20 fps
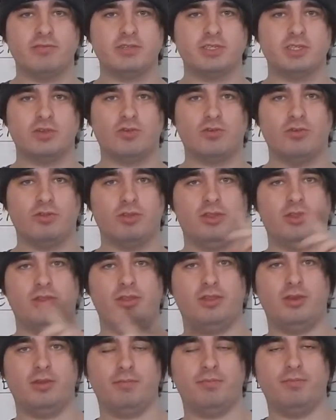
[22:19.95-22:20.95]
So
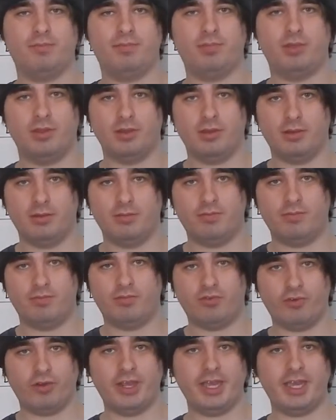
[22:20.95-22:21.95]
the
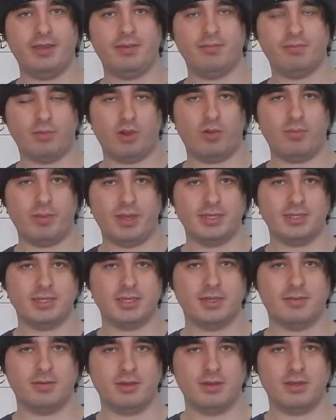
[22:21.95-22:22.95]
pre-moment,
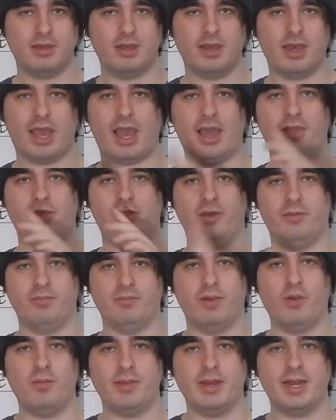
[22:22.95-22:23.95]
the
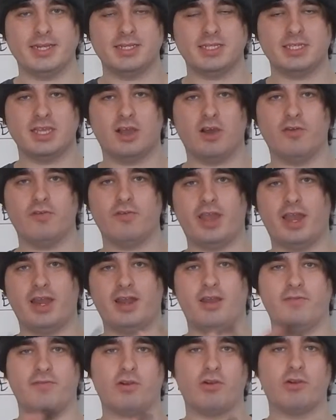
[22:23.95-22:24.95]
moment itself, and
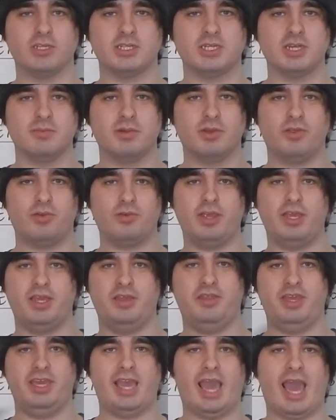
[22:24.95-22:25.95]
of course number 3,
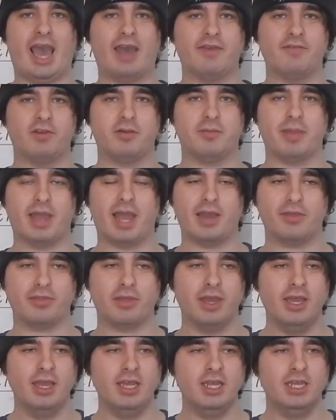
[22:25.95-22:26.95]
the aftermath.
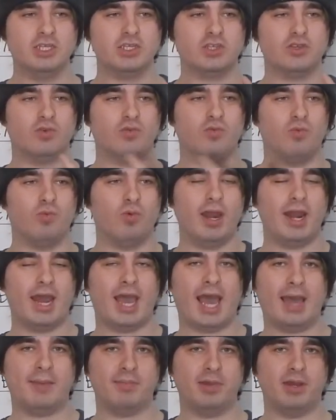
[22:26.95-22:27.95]
So what
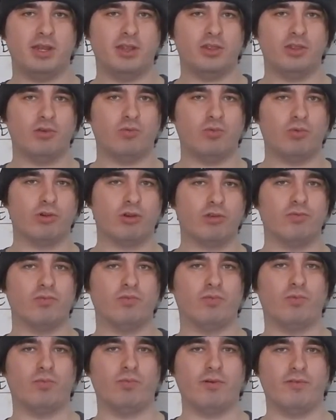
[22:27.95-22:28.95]
happened in the world
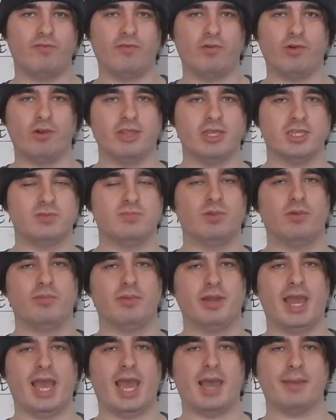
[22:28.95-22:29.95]
before this
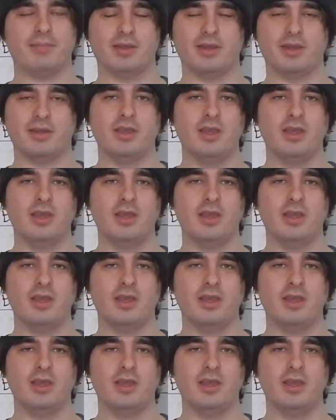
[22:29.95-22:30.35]
moment happened?